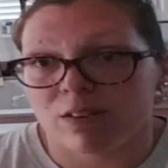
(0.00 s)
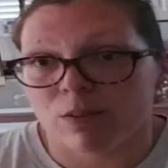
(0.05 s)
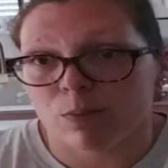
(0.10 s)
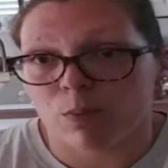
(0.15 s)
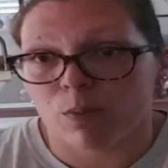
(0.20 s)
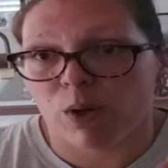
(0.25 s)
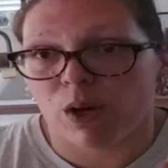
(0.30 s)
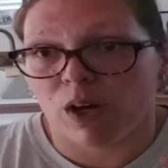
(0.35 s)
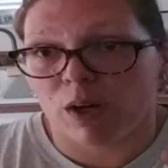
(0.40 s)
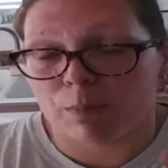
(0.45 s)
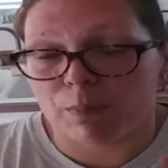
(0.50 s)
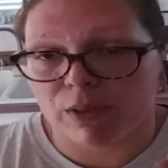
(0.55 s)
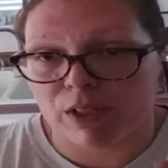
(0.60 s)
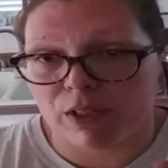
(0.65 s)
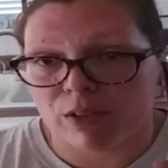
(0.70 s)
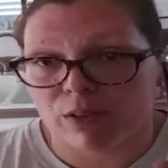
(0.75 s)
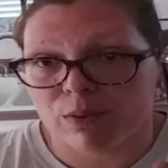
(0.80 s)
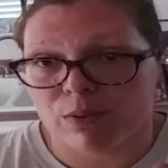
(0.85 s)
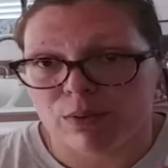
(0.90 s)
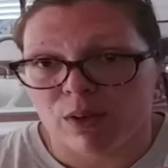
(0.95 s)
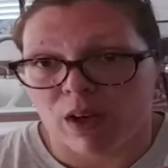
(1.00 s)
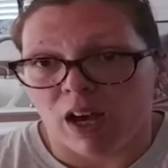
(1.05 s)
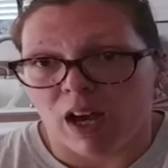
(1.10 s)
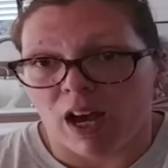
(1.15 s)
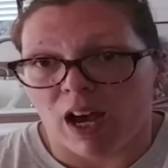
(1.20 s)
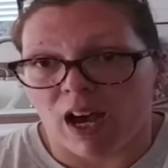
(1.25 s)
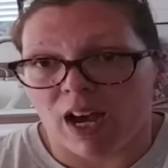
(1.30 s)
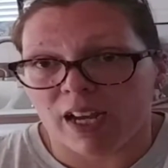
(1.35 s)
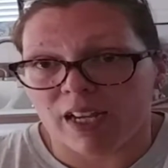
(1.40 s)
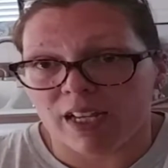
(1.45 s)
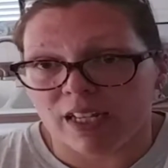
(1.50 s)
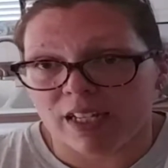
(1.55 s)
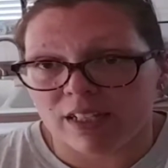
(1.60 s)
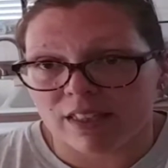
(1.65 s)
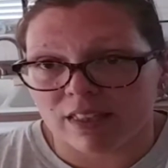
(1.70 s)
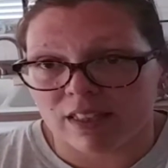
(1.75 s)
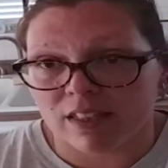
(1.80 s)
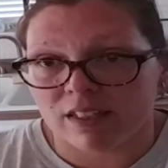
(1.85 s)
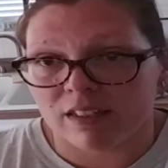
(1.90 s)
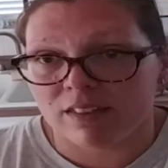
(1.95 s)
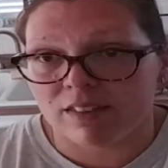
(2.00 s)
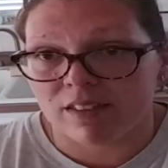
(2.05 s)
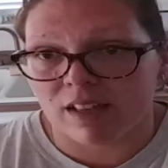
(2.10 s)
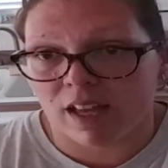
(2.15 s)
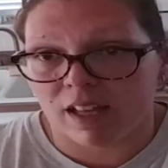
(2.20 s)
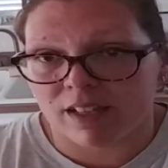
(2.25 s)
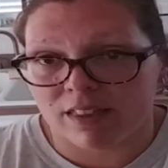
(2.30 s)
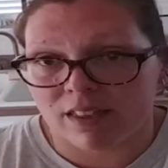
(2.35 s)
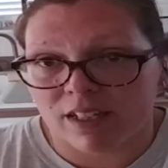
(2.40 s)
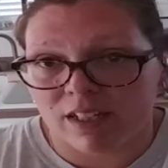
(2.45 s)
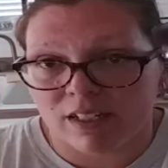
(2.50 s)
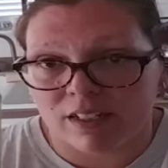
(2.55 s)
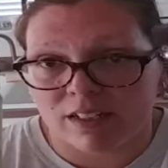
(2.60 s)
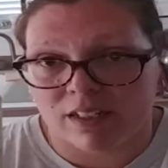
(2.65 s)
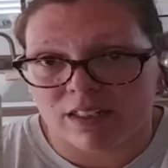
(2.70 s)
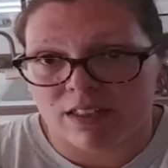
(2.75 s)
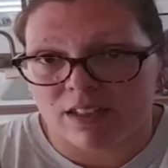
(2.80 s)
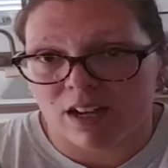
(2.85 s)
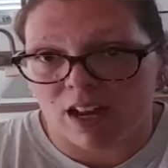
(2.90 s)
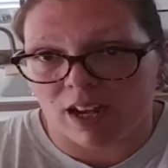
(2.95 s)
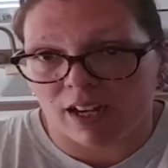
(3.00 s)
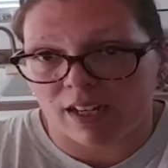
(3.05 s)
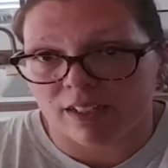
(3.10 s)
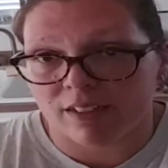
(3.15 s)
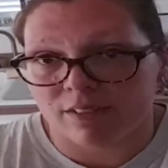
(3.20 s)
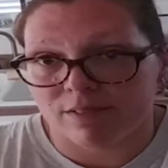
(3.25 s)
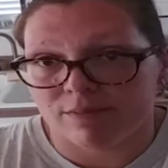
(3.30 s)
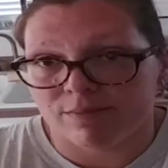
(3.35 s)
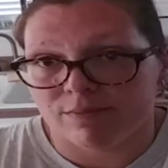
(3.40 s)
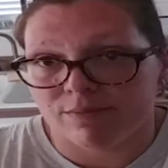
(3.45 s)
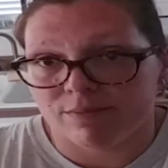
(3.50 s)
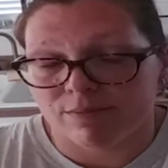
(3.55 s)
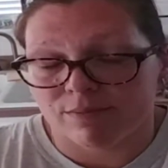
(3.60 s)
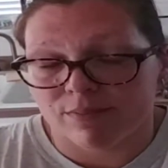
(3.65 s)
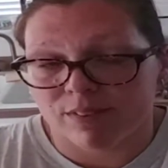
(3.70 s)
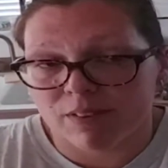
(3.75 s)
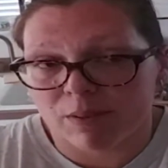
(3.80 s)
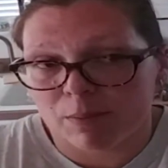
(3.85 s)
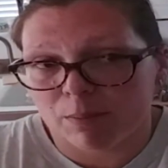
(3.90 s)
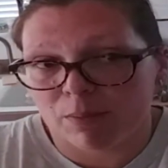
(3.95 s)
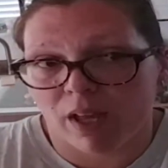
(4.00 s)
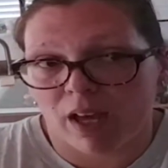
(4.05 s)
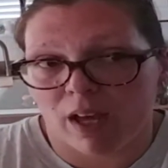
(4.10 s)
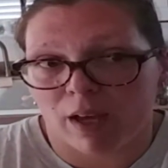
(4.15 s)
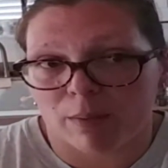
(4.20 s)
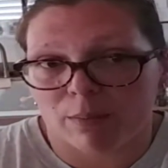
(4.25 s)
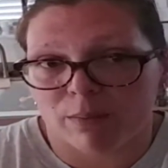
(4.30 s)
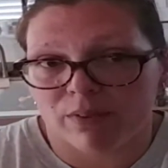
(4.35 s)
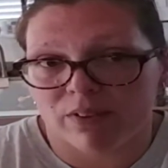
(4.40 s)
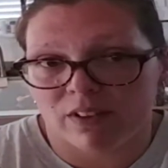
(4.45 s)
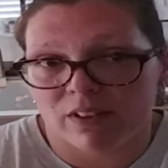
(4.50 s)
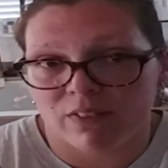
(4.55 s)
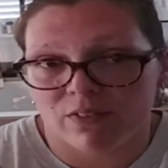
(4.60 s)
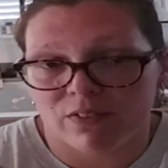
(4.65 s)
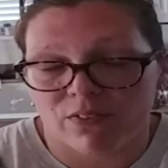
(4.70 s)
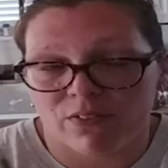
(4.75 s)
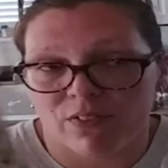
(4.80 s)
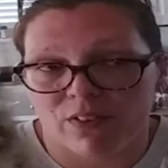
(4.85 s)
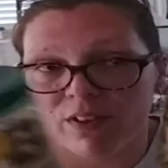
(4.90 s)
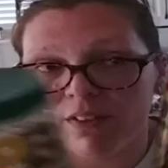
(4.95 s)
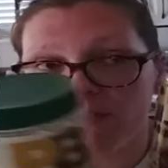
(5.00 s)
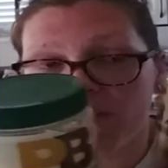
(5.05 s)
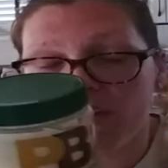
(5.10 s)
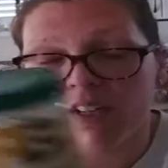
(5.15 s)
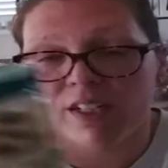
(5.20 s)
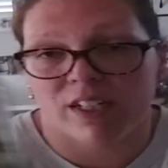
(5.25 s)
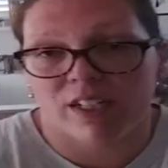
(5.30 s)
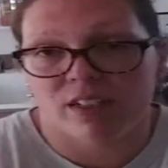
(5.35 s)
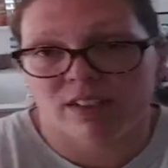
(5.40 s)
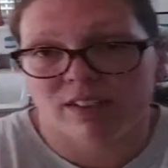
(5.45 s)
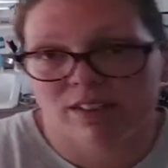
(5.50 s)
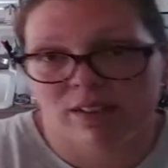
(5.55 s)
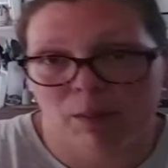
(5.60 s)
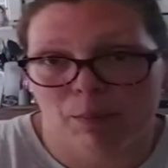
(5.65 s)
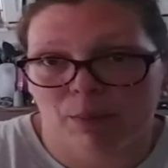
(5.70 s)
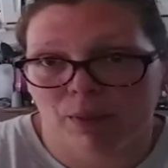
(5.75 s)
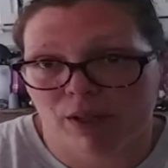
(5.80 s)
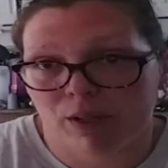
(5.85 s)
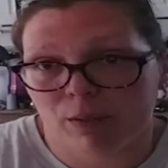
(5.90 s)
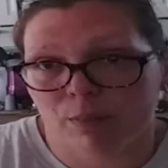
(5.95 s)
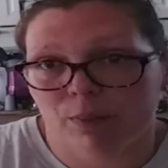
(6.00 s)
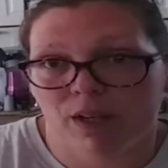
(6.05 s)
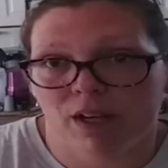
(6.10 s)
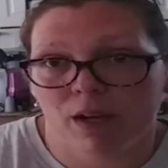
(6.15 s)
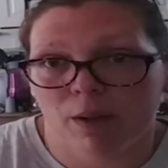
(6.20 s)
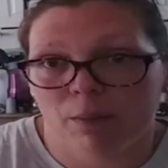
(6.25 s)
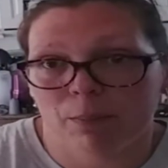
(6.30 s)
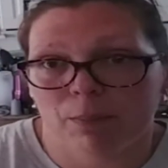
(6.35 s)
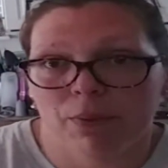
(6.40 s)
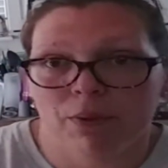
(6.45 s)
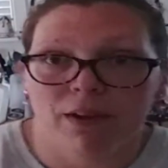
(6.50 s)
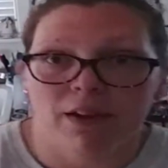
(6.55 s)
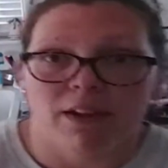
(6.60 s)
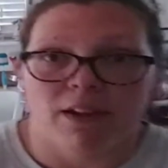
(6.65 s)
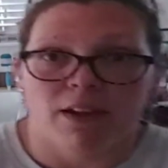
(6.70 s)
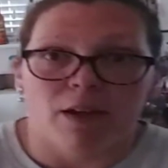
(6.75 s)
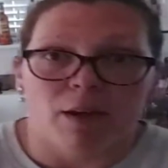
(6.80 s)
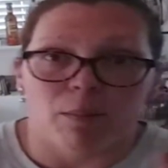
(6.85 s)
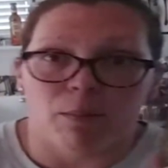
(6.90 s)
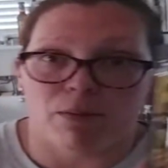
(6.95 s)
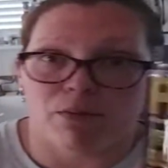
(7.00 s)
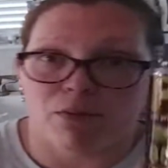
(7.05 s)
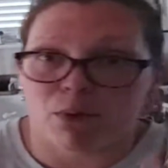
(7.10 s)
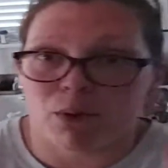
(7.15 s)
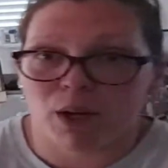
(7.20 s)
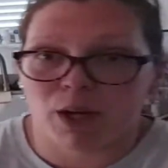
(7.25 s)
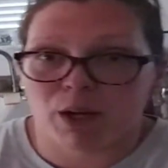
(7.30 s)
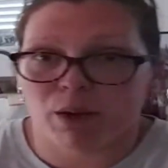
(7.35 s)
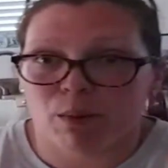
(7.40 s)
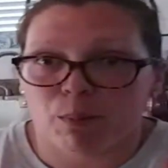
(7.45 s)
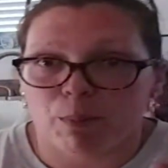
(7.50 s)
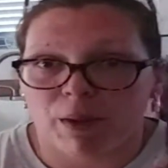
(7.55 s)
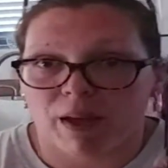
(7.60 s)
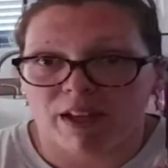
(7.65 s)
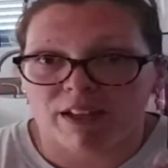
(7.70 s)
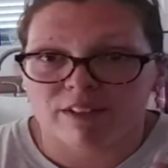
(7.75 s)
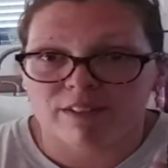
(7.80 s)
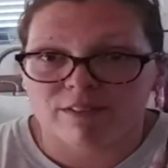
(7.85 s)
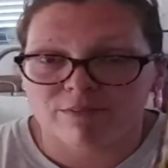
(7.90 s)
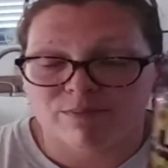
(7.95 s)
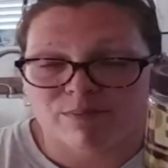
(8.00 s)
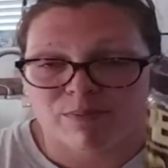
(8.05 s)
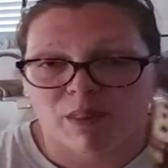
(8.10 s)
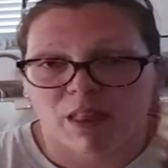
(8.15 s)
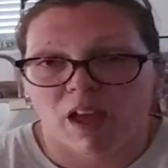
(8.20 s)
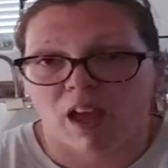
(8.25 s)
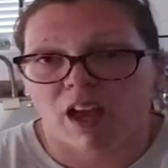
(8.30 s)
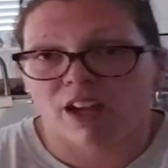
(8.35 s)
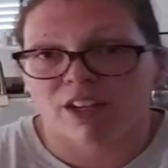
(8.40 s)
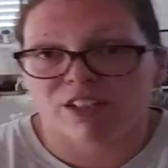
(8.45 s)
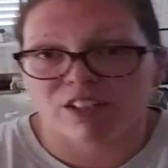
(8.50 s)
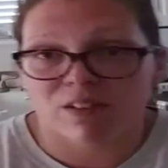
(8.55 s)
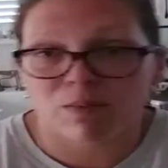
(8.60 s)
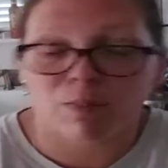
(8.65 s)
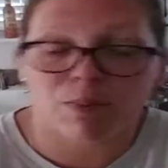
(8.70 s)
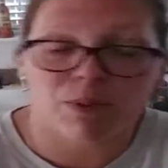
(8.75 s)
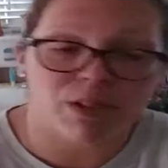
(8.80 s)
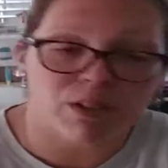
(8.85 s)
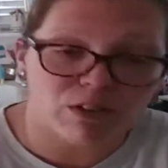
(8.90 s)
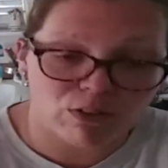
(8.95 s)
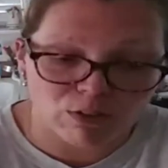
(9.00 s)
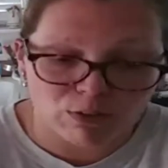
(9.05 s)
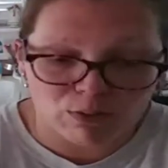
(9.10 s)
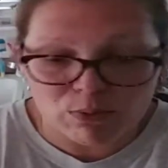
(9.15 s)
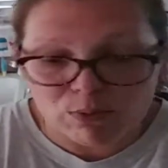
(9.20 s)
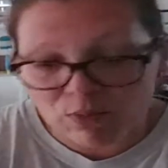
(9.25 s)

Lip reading: will help you. I eat these at the end of the night. Sometimes if I need a pick-me-up before I go to bed, I just put 2